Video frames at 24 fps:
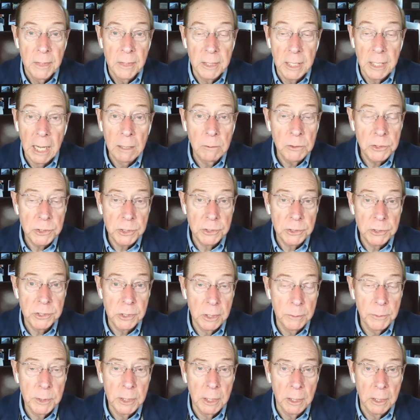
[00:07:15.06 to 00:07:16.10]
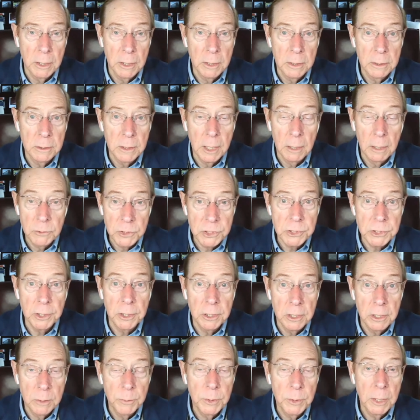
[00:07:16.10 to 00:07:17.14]
And I was in seminary. I was
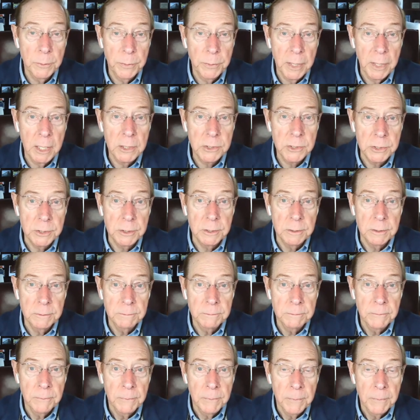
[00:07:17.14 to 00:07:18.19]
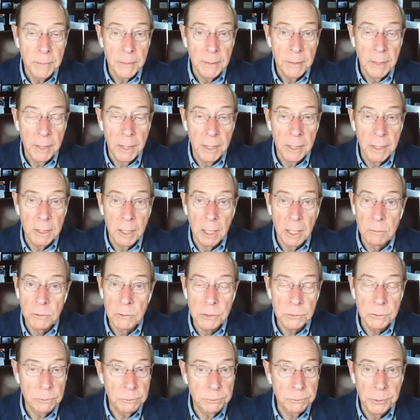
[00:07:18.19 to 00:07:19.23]
studying to be a pastor and I
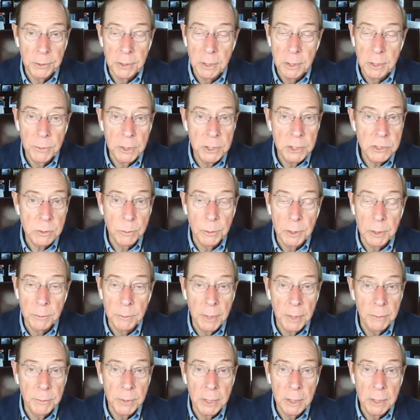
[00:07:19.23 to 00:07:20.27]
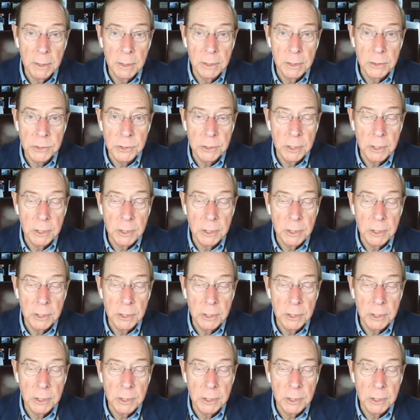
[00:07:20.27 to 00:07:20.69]
was pretty miserable in my marriage.